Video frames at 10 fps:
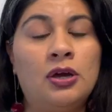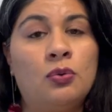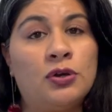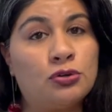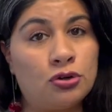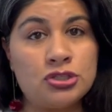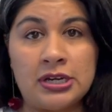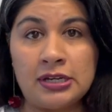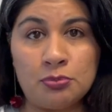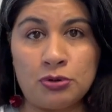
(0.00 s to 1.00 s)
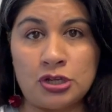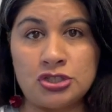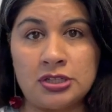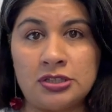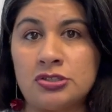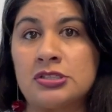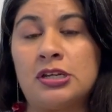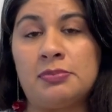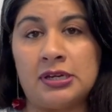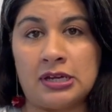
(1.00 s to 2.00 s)
When crocheting a project, there's going
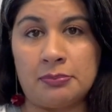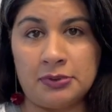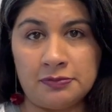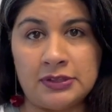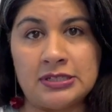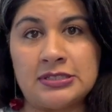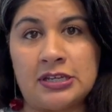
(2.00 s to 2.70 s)
to be a couple of things